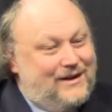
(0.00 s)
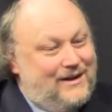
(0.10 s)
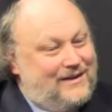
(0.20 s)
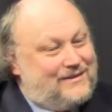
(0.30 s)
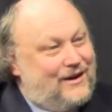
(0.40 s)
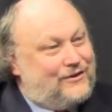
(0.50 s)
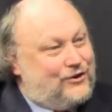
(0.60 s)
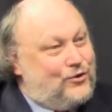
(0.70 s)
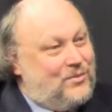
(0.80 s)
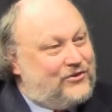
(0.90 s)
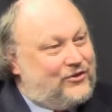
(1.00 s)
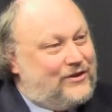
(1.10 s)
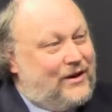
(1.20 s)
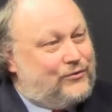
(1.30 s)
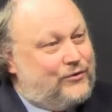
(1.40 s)
It's not humans
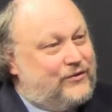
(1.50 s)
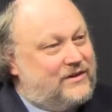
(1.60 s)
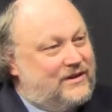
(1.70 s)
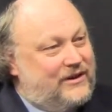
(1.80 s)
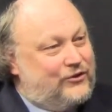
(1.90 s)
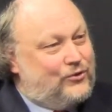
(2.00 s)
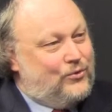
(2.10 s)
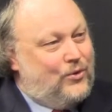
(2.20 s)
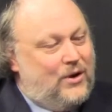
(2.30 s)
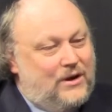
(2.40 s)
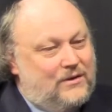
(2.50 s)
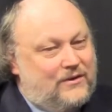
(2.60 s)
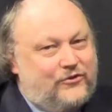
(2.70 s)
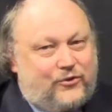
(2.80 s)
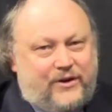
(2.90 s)
that have to fit into
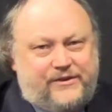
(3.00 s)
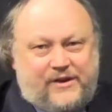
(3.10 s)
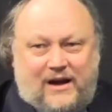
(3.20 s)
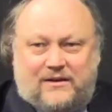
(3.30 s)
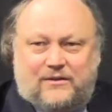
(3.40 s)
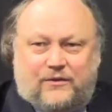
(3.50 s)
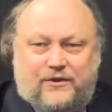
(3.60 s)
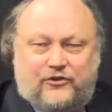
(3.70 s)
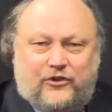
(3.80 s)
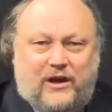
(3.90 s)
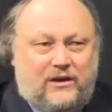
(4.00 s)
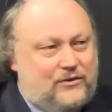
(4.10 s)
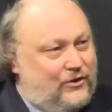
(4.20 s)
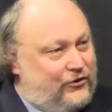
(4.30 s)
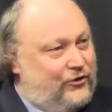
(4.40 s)
the straitjacket of a
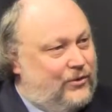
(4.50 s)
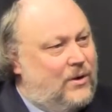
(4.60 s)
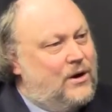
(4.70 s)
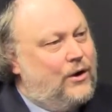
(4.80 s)
state or so.